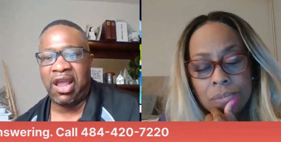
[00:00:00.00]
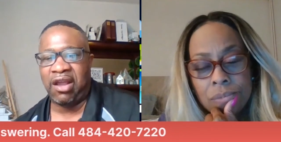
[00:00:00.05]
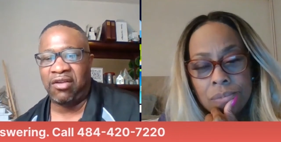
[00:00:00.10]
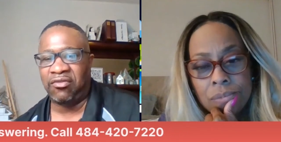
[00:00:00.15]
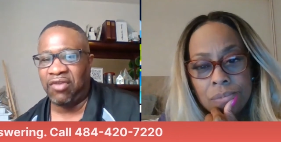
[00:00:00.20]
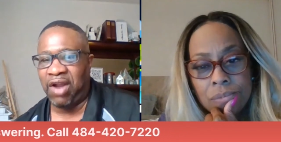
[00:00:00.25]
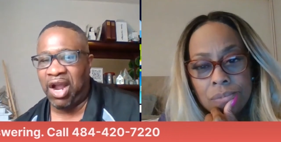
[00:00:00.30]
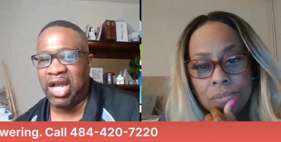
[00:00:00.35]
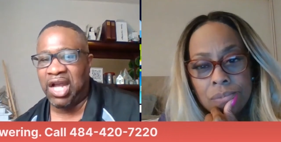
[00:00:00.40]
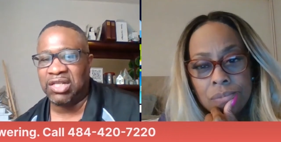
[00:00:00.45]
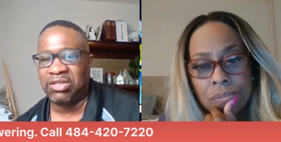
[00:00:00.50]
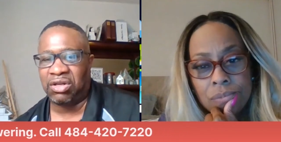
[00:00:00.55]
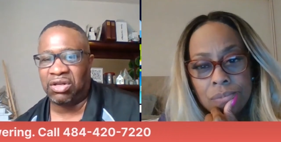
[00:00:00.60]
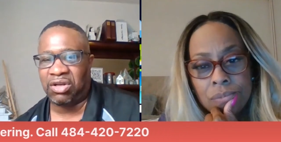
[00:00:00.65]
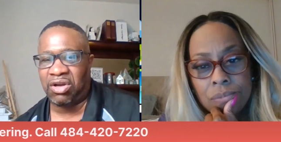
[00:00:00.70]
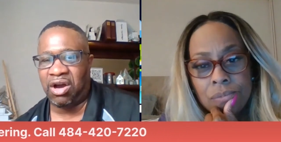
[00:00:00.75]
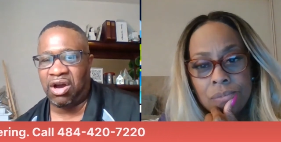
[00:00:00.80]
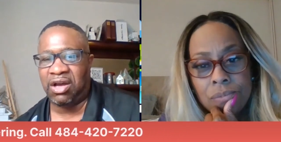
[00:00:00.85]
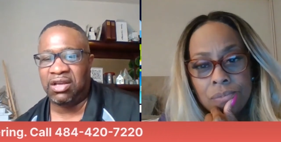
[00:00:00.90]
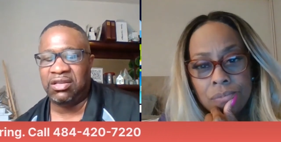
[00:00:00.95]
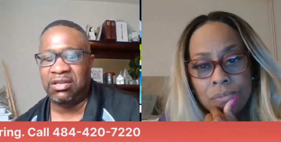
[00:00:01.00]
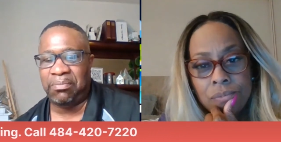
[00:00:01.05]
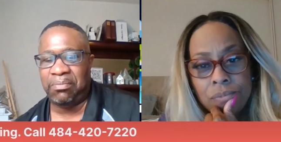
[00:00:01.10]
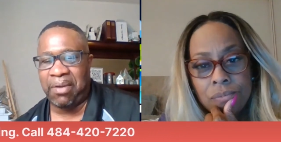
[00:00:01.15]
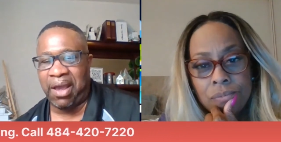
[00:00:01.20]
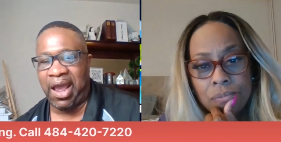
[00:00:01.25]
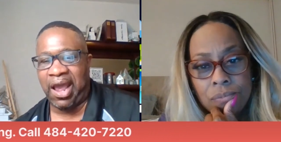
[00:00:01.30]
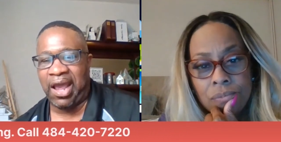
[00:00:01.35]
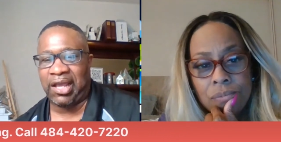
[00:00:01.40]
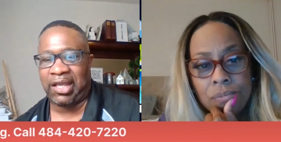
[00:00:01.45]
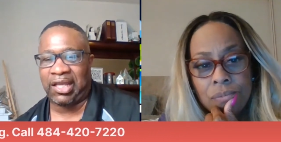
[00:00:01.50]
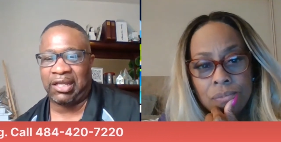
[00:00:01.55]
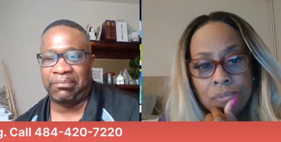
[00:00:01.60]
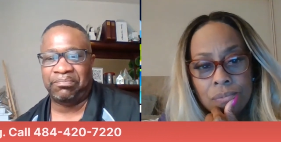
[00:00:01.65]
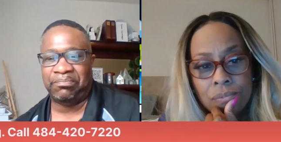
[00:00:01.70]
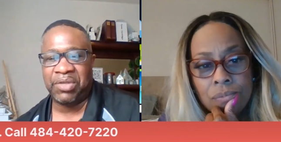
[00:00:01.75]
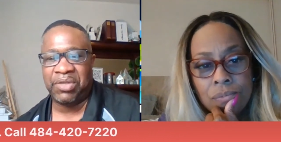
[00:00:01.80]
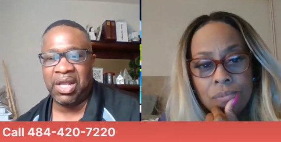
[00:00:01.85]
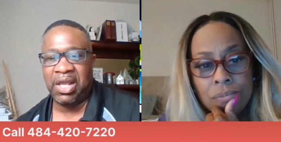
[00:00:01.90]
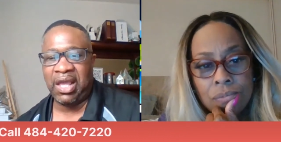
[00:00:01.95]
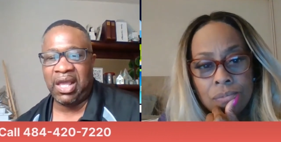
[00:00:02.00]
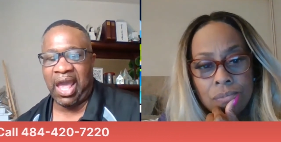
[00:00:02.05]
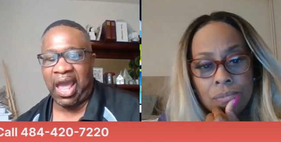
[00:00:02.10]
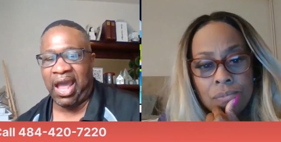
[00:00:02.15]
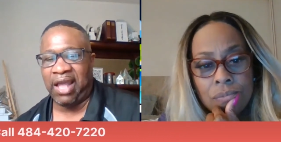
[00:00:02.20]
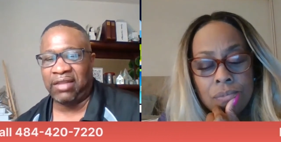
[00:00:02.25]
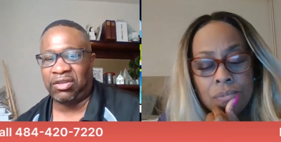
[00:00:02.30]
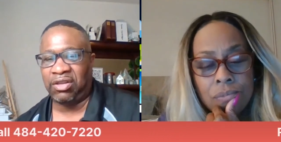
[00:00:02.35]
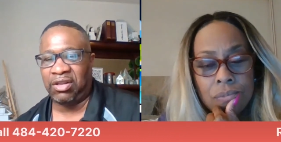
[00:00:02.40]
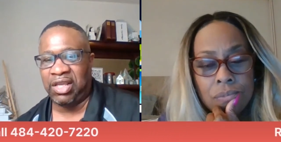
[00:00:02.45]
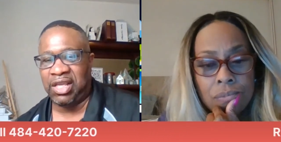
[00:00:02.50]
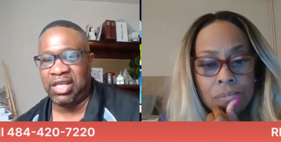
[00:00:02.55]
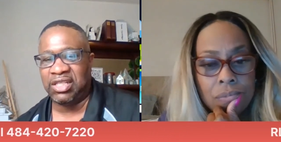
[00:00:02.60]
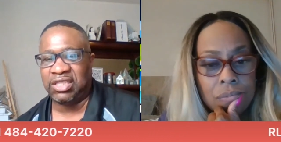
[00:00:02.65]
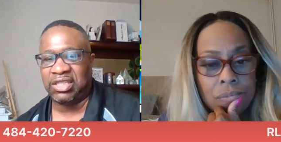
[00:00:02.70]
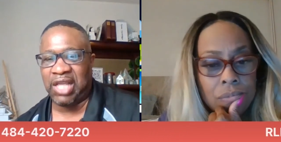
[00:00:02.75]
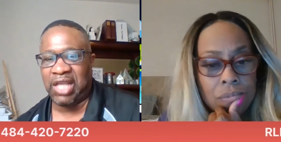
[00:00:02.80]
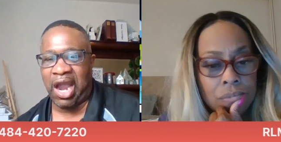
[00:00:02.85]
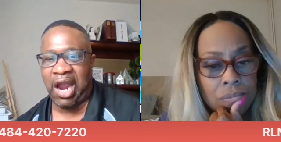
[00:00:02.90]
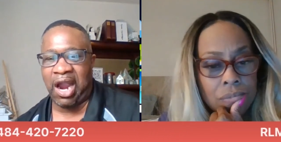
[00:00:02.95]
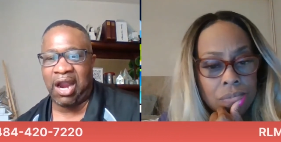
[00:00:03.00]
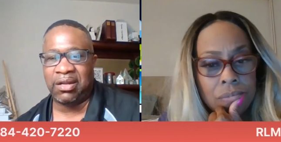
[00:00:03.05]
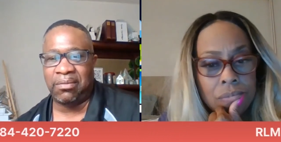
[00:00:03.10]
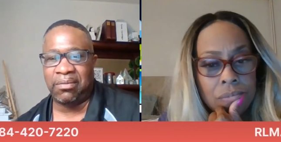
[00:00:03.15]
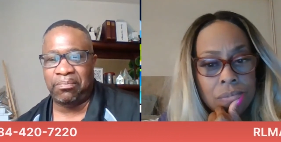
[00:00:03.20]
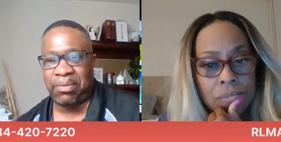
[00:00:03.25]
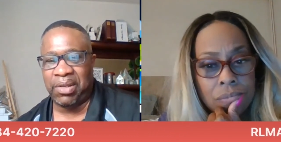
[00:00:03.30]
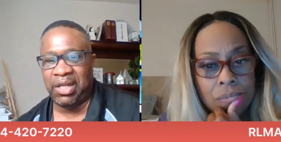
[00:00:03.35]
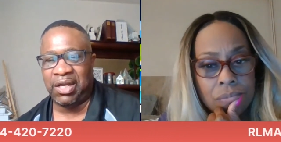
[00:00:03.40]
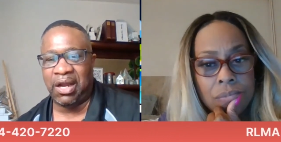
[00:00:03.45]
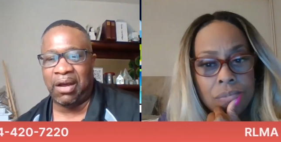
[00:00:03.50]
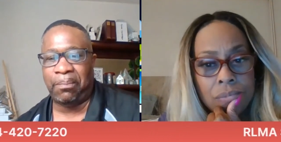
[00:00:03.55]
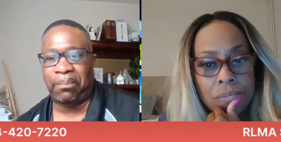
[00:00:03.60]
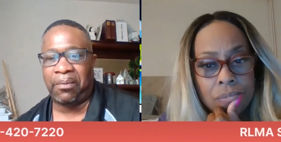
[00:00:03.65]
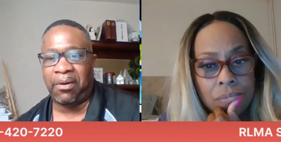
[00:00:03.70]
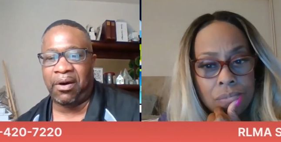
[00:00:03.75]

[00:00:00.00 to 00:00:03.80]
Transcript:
Speaker 1: and Roger will call you back. And after he's tired and beat up